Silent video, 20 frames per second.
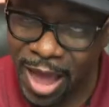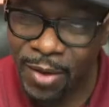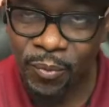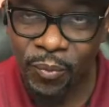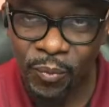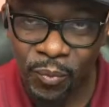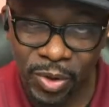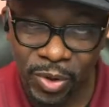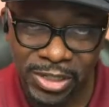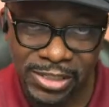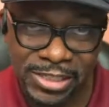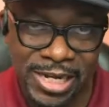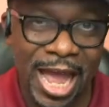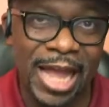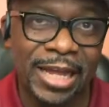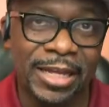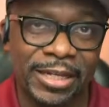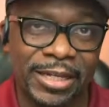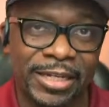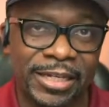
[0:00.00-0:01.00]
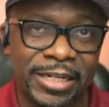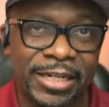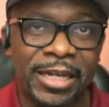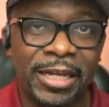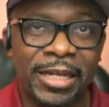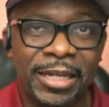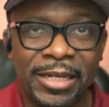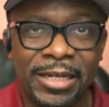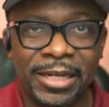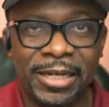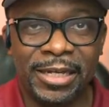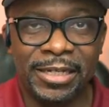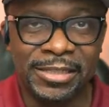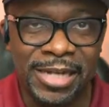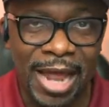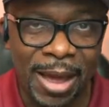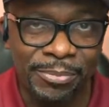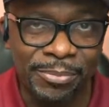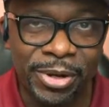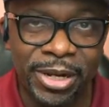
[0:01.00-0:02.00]
not what is not good uh,
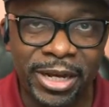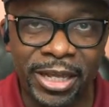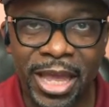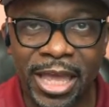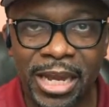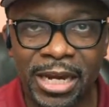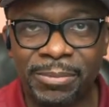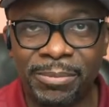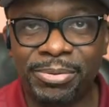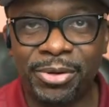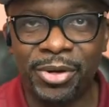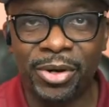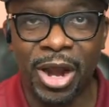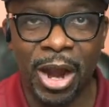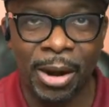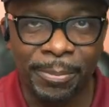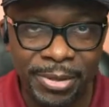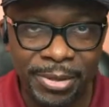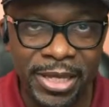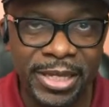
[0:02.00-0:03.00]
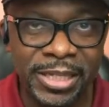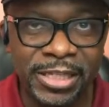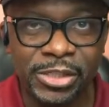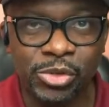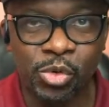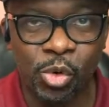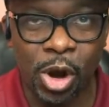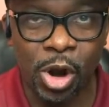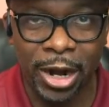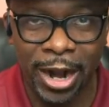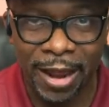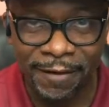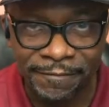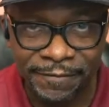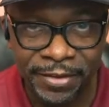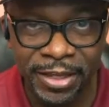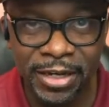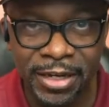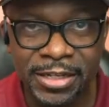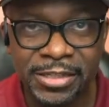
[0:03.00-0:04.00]
is not predicated upon our opinions or on
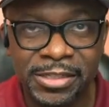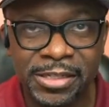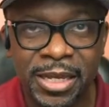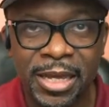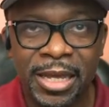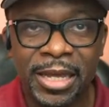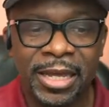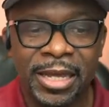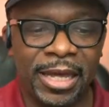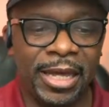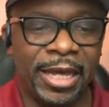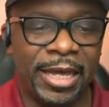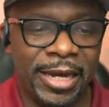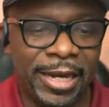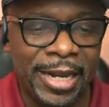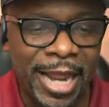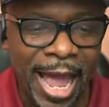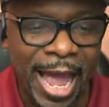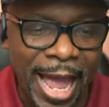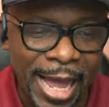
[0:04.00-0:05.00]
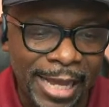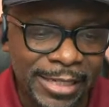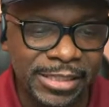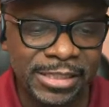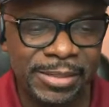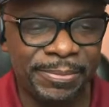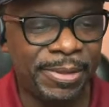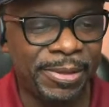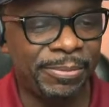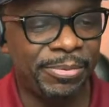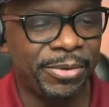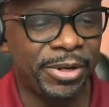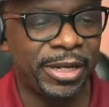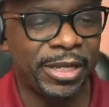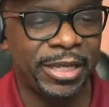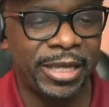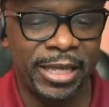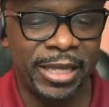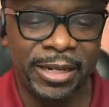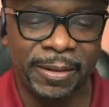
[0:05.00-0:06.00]
our feelings. Uh, it has to be
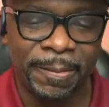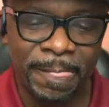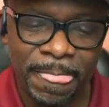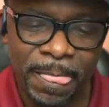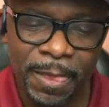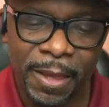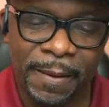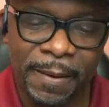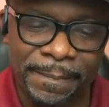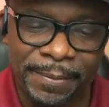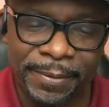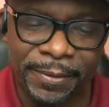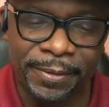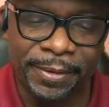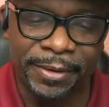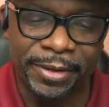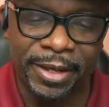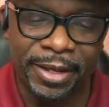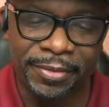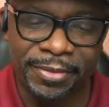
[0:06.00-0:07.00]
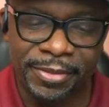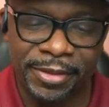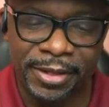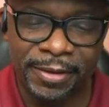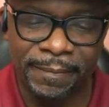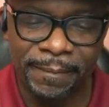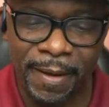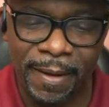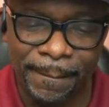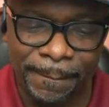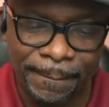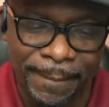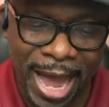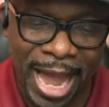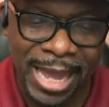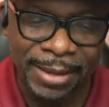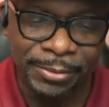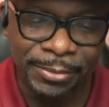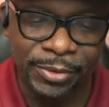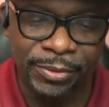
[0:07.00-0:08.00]
predicated upon the
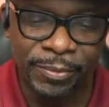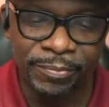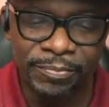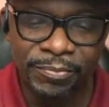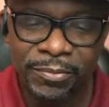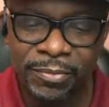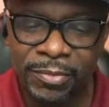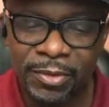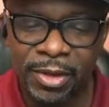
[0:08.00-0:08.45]
Bible.